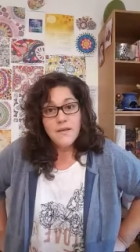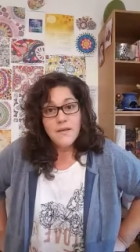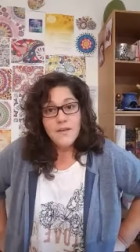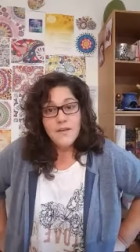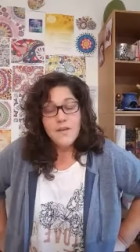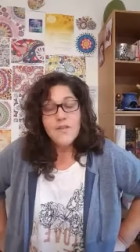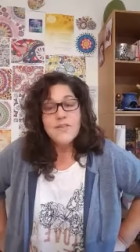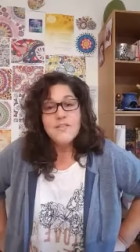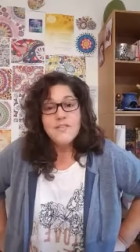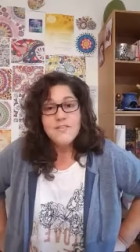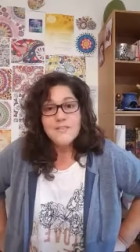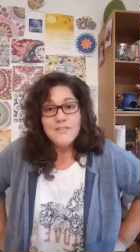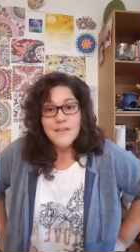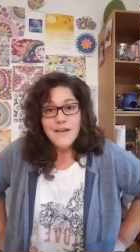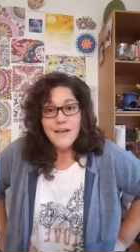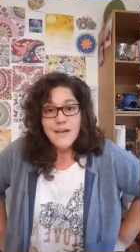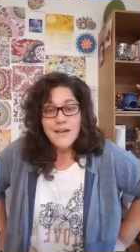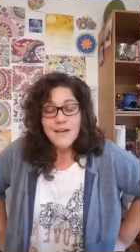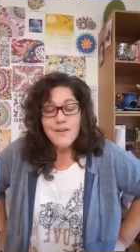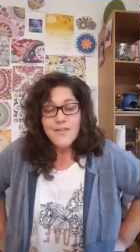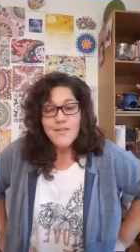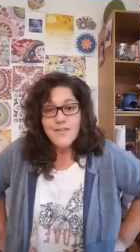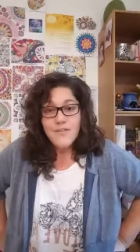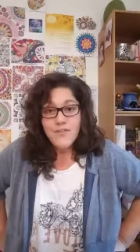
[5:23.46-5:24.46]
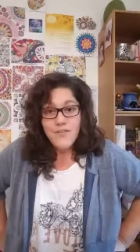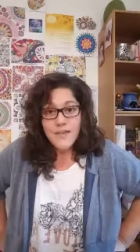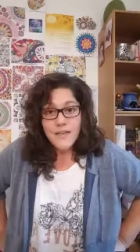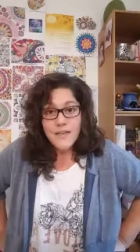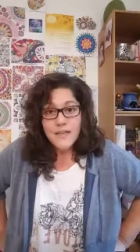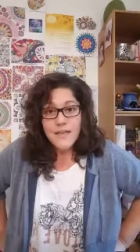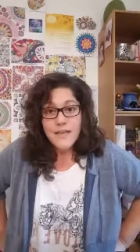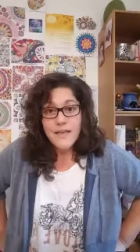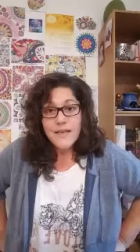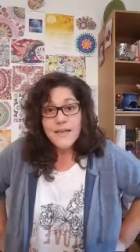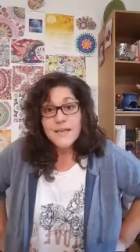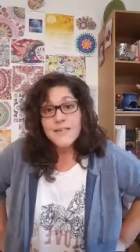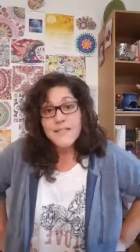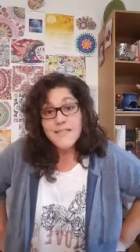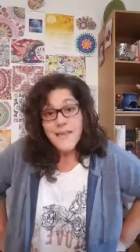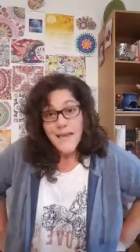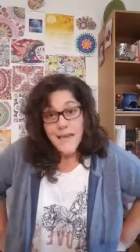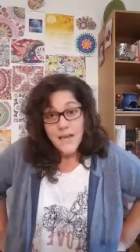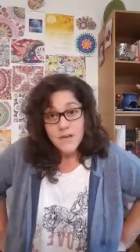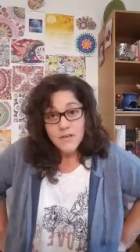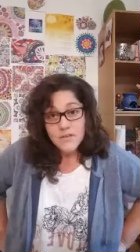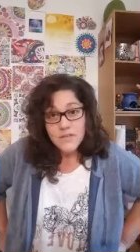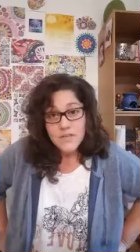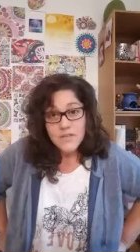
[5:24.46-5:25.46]
You start feeling
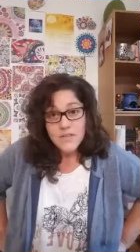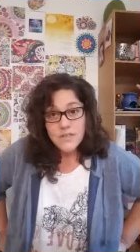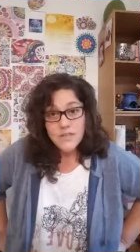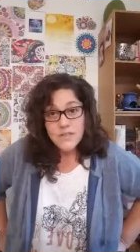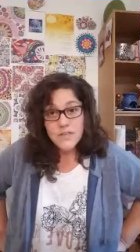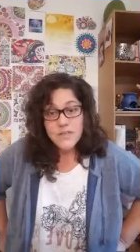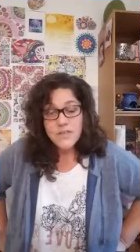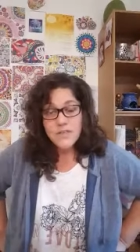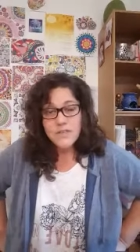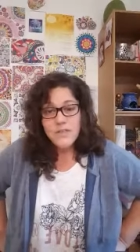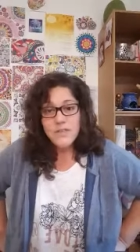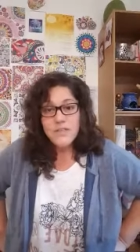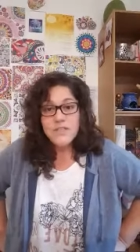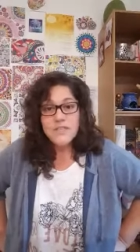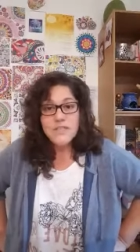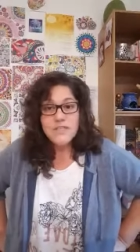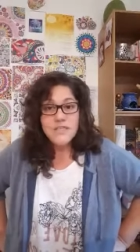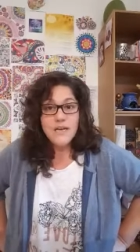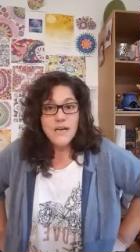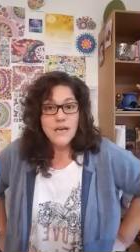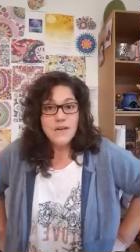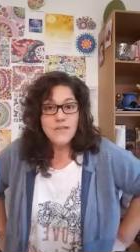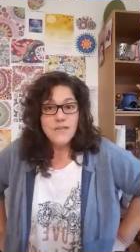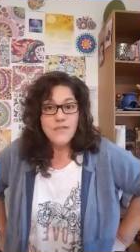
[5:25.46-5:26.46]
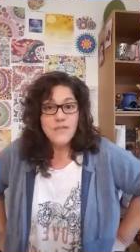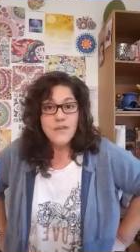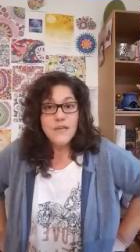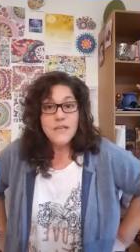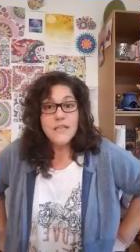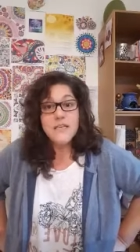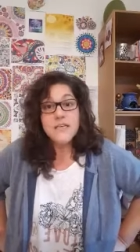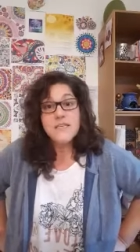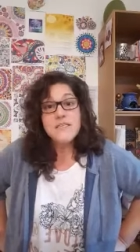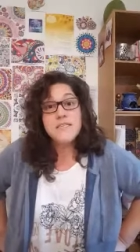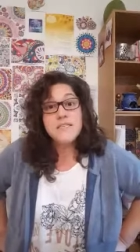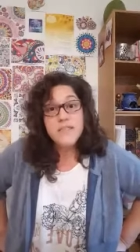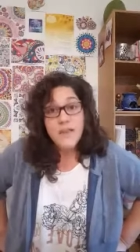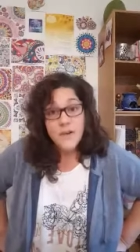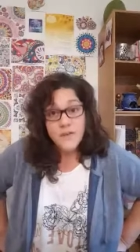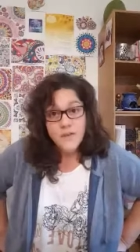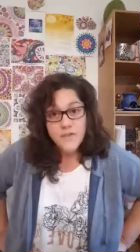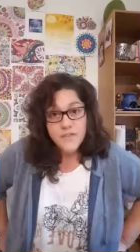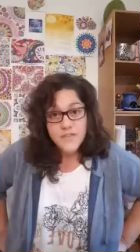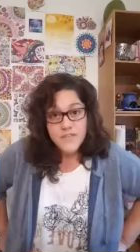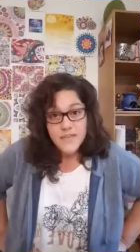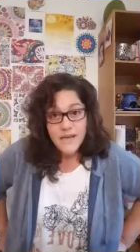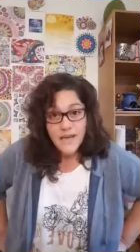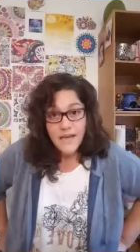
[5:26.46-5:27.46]
doubt. You start feeling
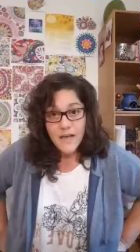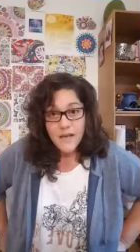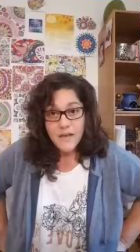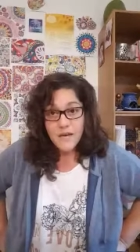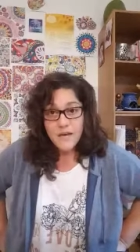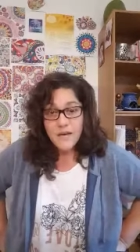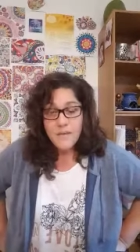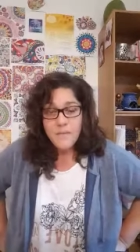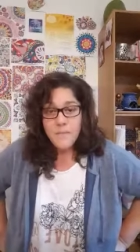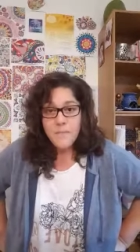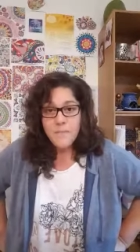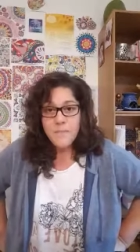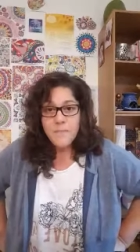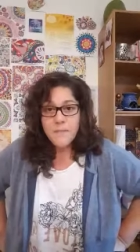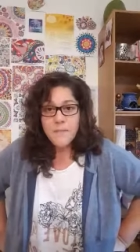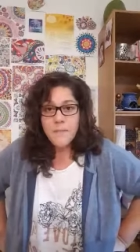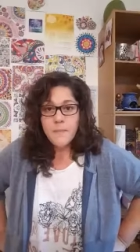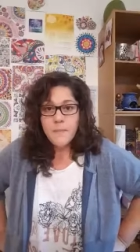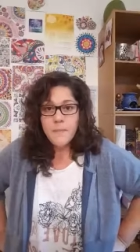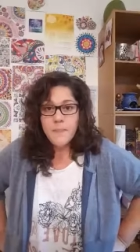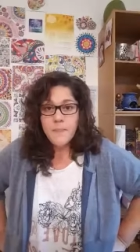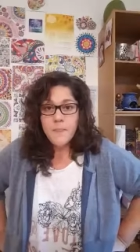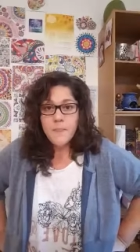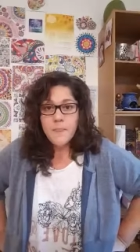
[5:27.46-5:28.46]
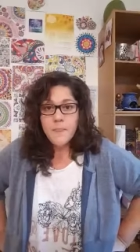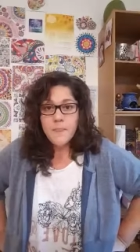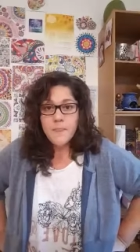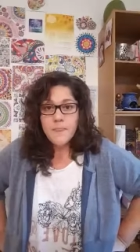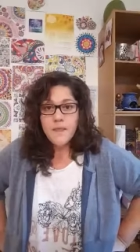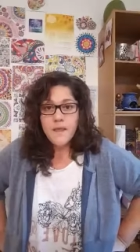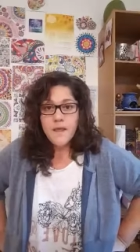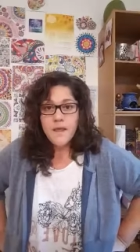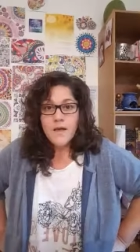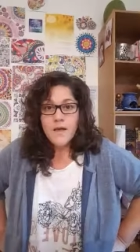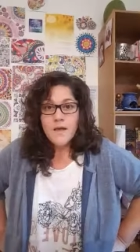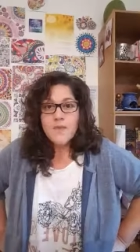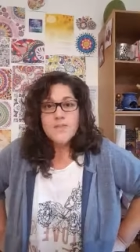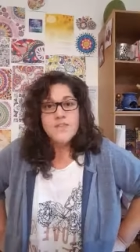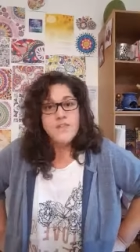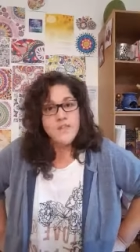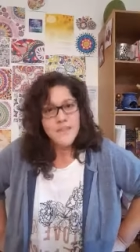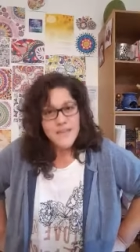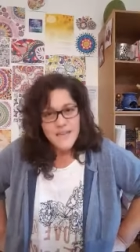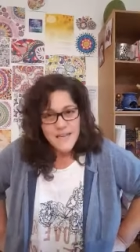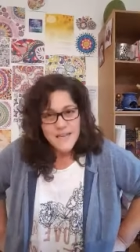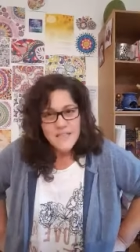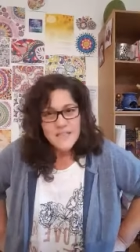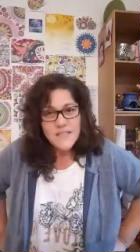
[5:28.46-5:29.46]
self-doubt. So
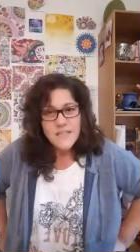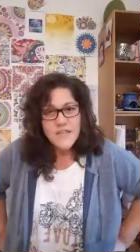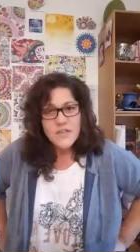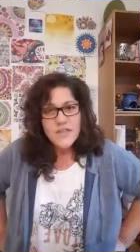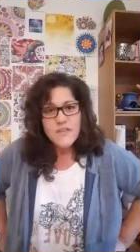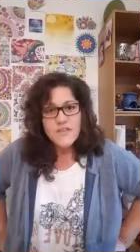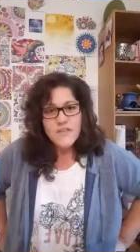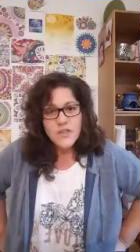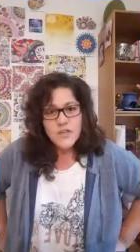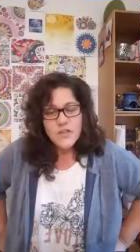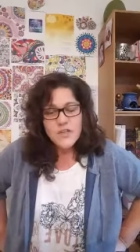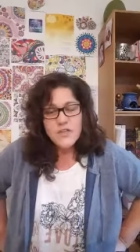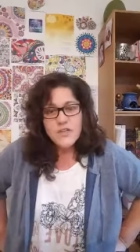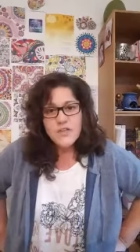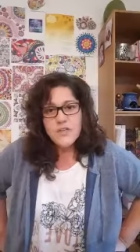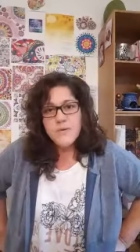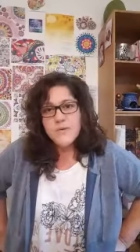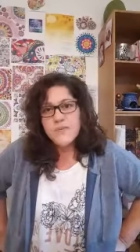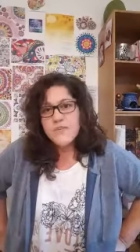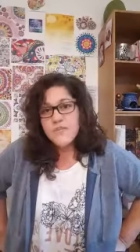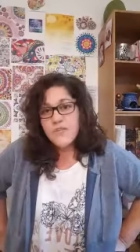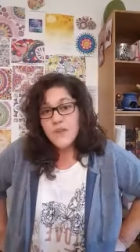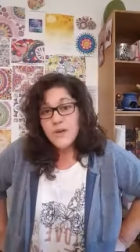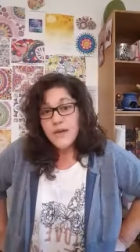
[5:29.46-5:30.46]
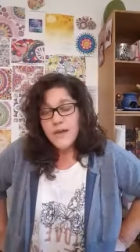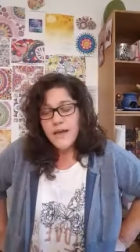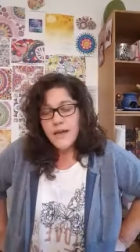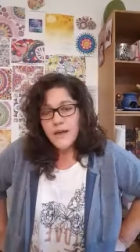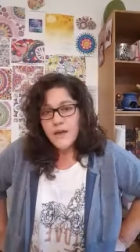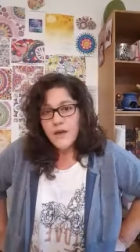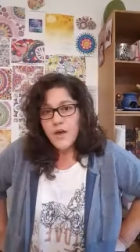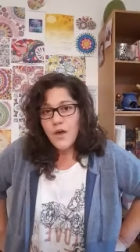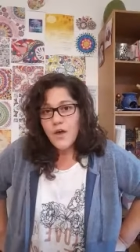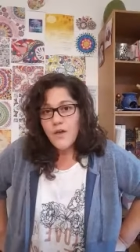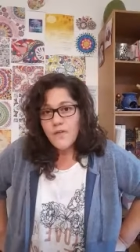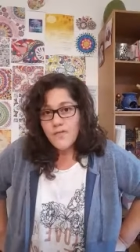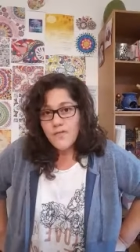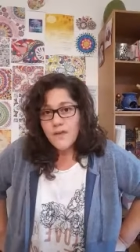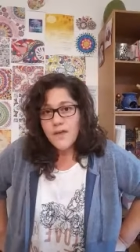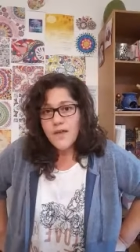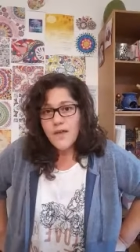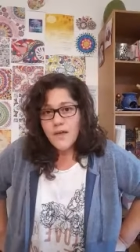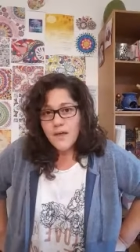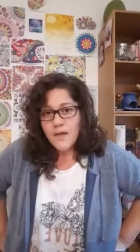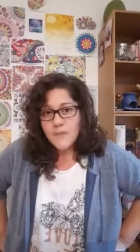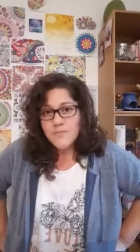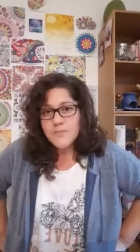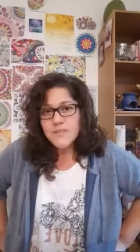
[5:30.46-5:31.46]
the next thing you've got to do is learn how to
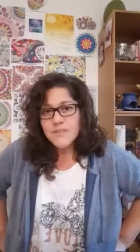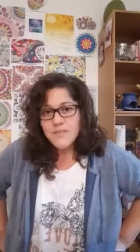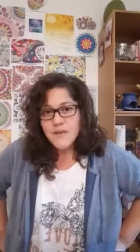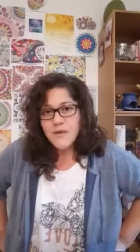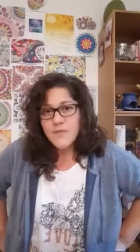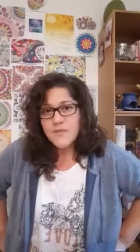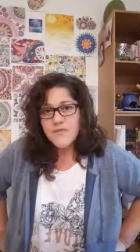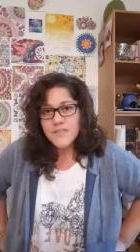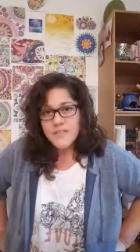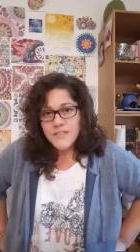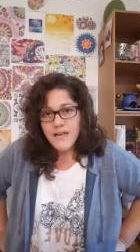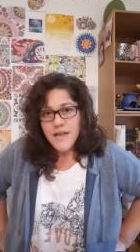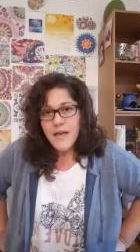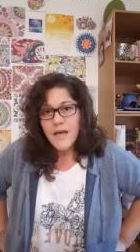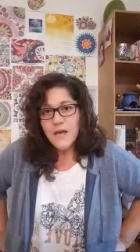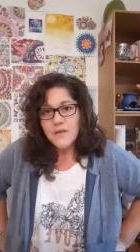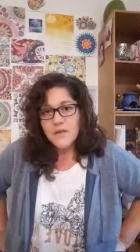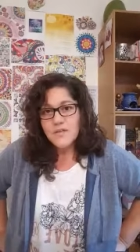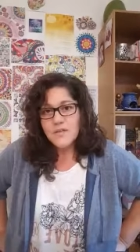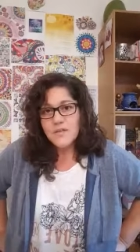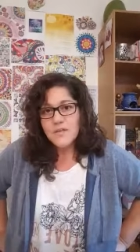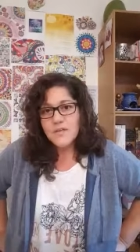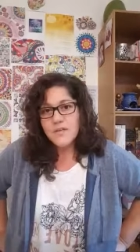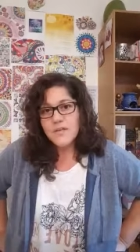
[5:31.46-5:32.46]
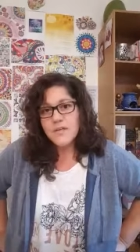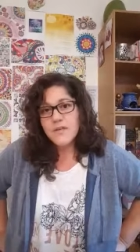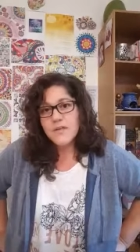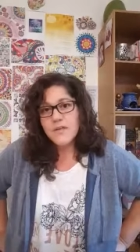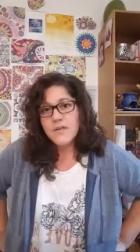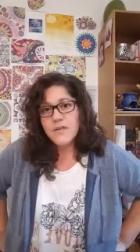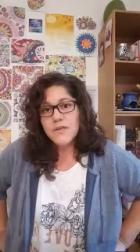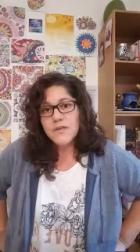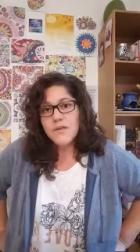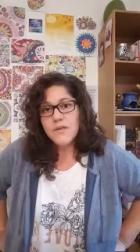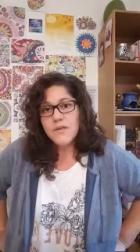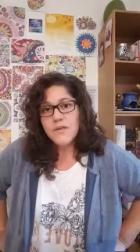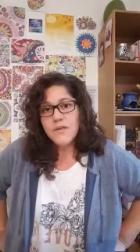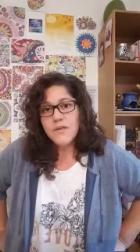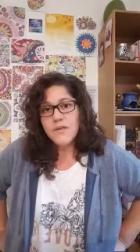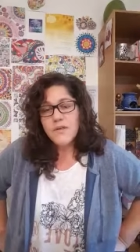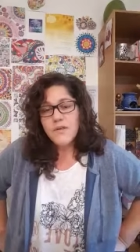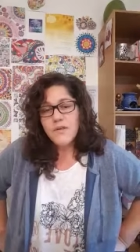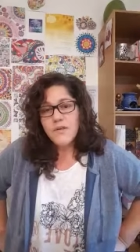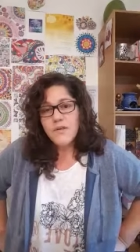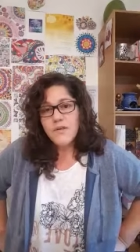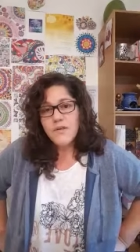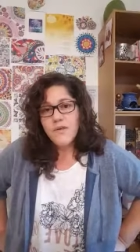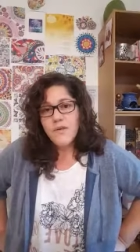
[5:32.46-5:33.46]
overcome self-doubt.
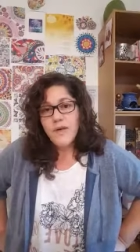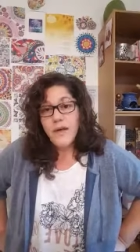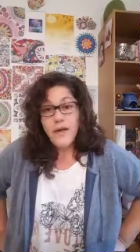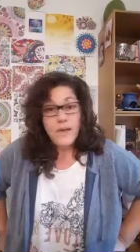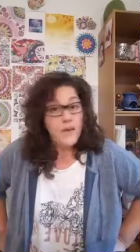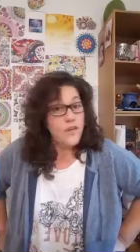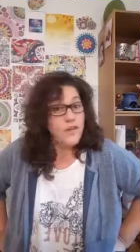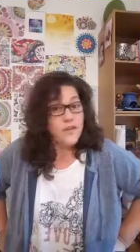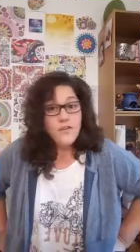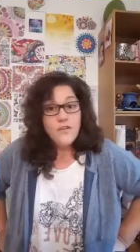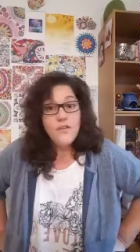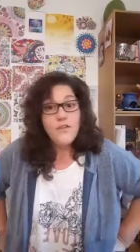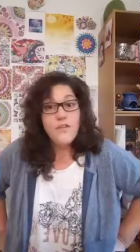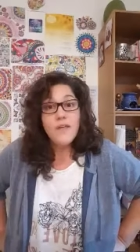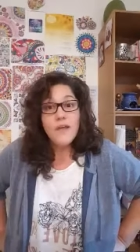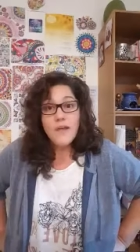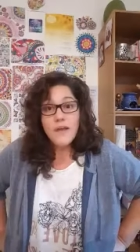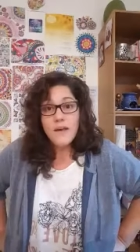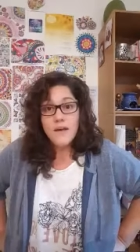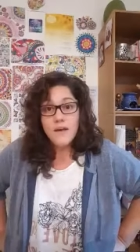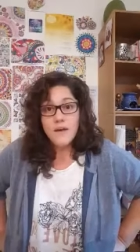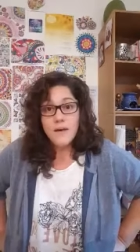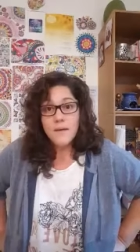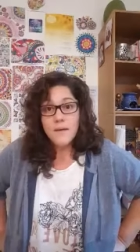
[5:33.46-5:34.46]
How do you do that?